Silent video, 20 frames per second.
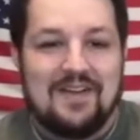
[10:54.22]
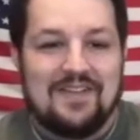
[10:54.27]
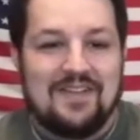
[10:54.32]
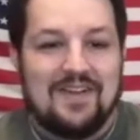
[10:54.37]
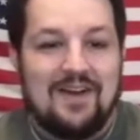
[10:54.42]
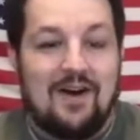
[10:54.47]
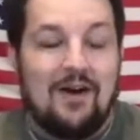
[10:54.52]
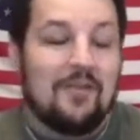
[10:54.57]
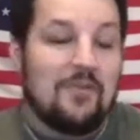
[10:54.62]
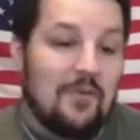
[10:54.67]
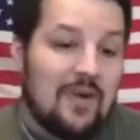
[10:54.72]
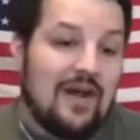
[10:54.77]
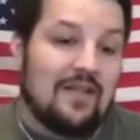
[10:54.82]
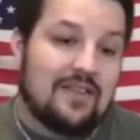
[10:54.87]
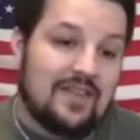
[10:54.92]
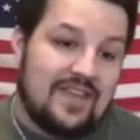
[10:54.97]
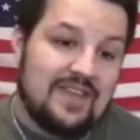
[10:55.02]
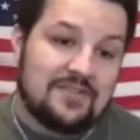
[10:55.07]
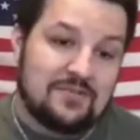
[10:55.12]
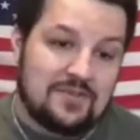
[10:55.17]
All the while the
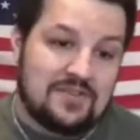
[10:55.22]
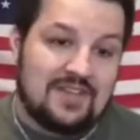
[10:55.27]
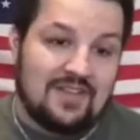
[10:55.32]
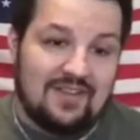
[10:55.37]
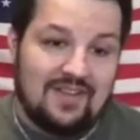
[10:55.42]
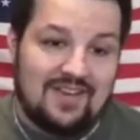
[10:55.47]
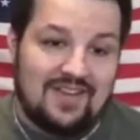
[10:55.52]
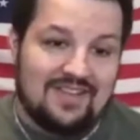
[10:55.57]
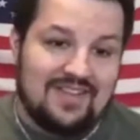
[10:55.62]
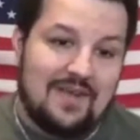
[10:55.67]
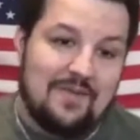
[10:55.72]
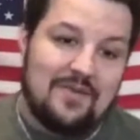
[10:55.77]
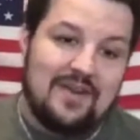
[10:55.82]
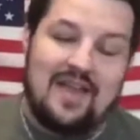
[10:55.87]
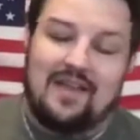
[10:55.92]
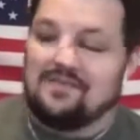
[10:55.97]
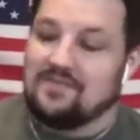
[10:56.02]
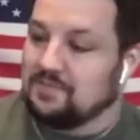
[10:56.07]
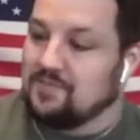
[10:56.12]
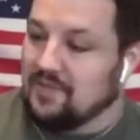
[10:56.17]
kids were still eating. They were
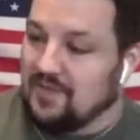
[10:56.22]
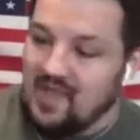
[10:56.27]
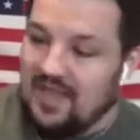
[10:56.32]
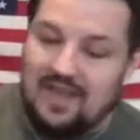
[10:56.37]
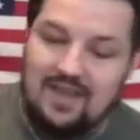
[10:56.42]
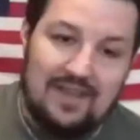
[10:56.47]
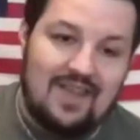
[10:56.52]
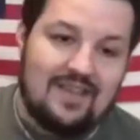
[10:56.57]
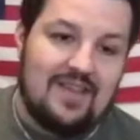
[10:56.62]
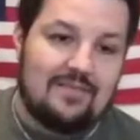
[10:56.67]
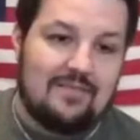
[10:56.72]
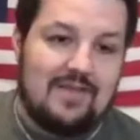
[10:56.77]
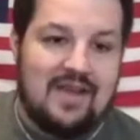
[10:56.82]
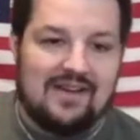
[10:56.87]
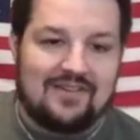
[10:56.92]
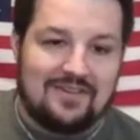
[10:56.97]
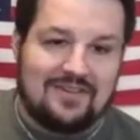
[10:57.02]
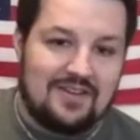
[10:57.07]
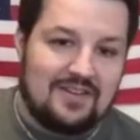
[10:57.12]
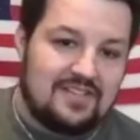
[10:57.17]
having spaghetti and
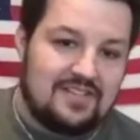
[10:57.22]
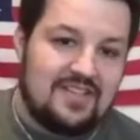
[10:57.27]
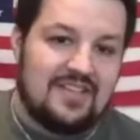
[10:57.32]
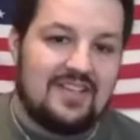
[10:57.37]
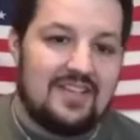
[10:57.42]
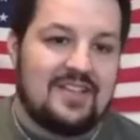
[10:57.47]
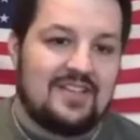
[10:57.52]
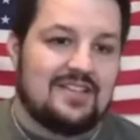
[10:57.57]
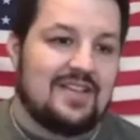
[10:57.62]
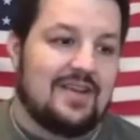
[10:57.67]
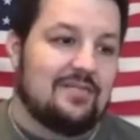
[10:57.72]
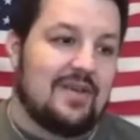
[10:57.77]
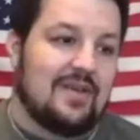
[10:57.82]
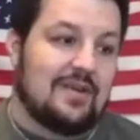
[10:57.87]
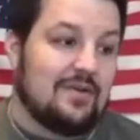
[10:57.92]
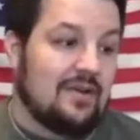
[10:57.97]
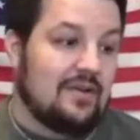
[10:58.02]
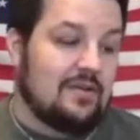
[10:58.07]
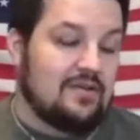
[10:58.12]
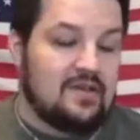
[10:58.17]
macaroni and cheese. And I'm like,
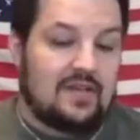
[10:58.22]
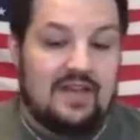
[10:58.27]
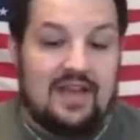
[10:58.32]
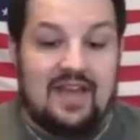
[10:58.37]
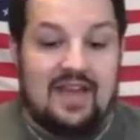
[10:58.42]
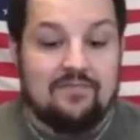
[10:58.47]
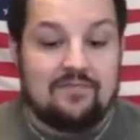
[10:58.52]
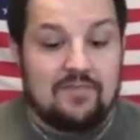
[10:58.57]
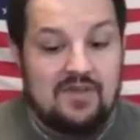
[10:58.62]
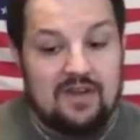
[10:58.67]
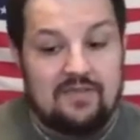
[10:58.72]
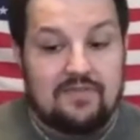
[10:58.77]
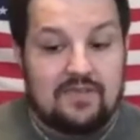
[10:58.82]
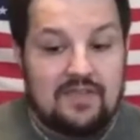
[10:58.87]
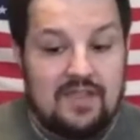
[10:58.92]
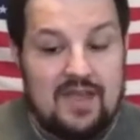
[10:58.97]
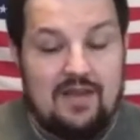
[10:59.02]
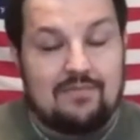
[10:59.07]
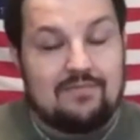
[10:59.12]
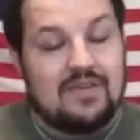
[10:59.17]
well, I have money for
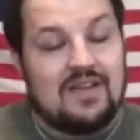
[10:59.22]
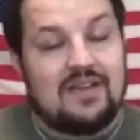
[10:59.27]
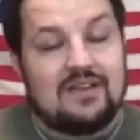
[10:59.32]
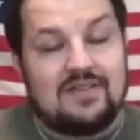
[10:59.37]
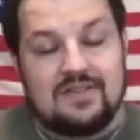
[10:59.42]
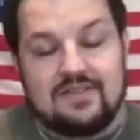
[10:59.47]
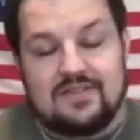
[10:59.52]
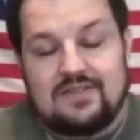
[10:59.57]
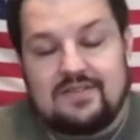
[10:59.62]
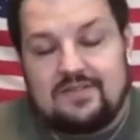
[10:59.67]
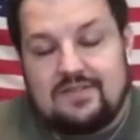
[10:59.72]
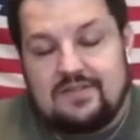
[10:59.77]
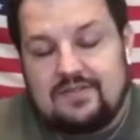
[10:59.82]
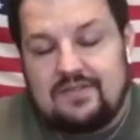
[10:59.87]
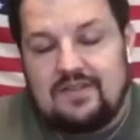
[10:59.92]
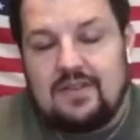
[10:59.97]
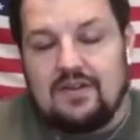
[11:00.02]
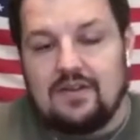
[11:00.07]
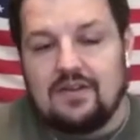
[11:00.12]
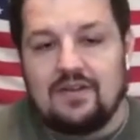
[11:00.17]
them, but it just,
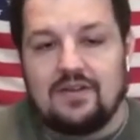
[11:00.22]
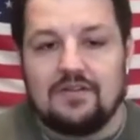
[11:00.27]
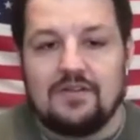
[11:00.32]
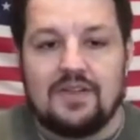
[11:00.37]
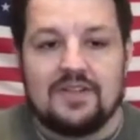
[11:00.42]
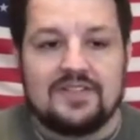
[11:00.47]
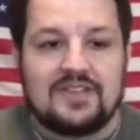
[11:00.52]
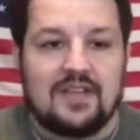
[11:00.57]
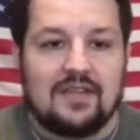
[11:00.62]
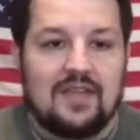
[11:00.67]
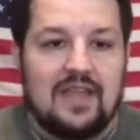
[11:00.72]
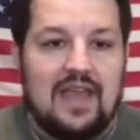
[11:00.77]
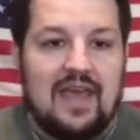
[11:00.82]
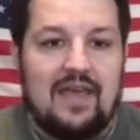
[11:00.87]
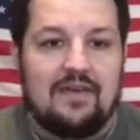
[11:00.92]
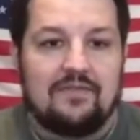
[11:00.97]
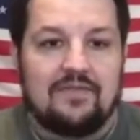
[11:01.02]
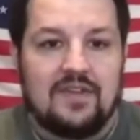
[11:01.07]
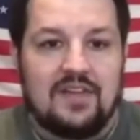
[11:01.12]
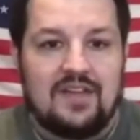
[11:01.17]
I don't necessarily
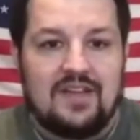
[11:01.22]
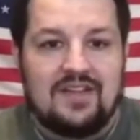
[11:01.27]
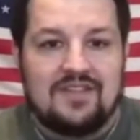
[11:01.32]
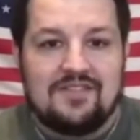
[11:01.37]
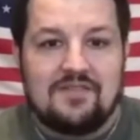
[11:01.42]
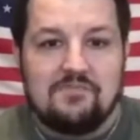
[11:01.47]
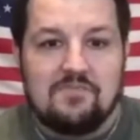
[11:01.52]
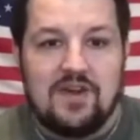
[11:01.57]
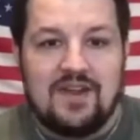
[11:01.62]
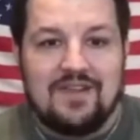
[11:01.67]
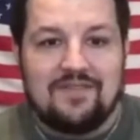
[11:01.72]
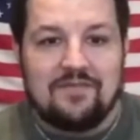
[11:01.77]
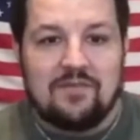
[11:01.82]
have the money for